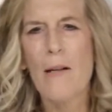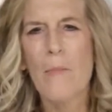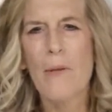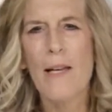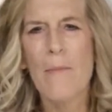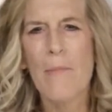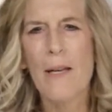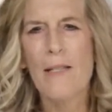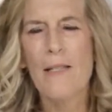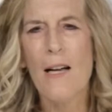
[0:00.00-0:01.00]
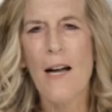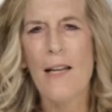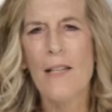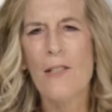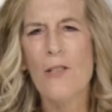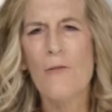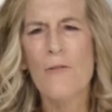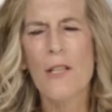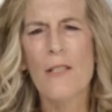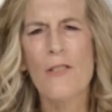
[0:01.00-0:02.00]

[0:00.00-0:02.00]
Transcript: a plant-based diet. You've done